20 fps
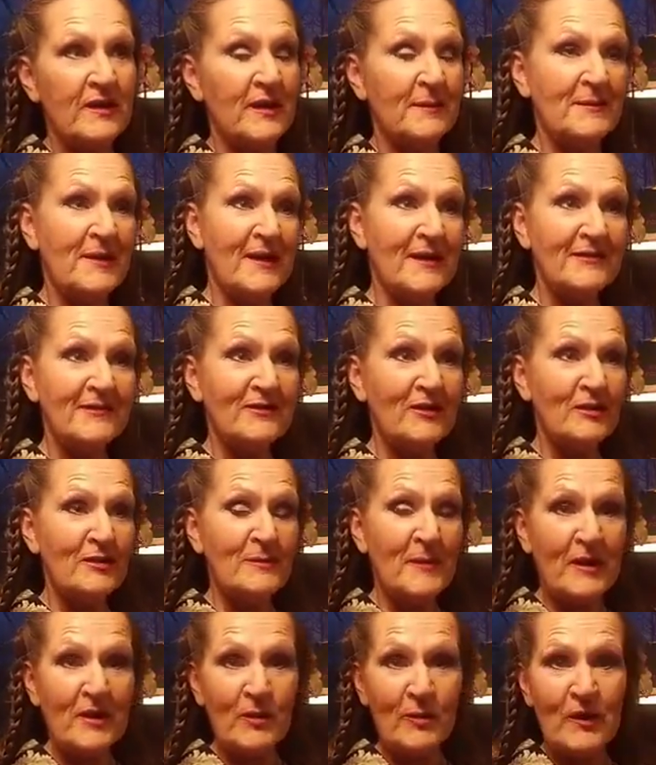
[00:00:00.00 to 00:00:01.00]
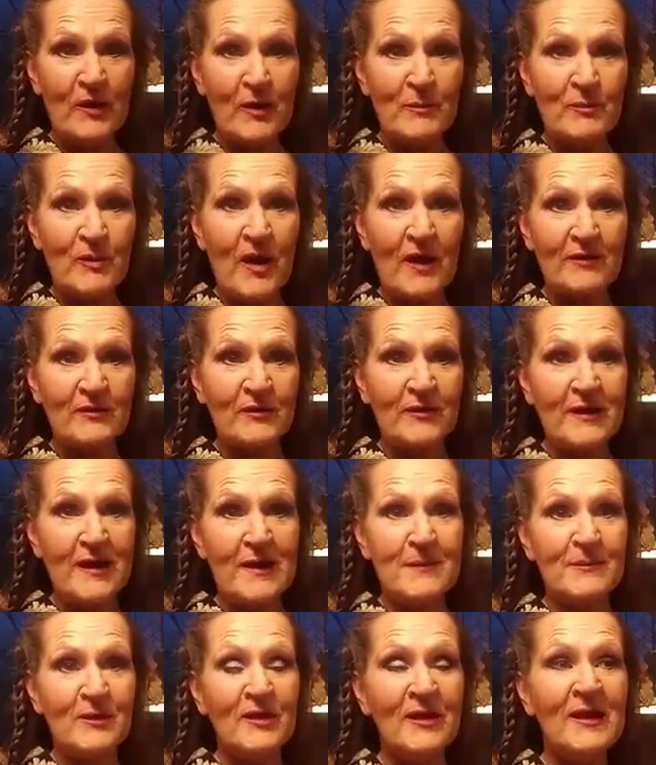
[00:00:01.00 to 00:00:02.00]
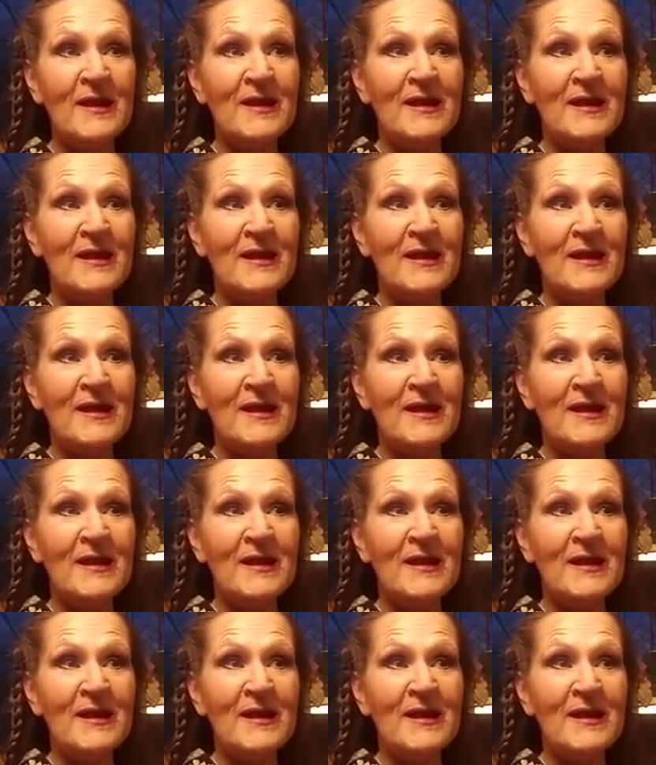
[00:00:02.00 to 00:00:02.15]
I mean, I started my career at Procter and Gamble.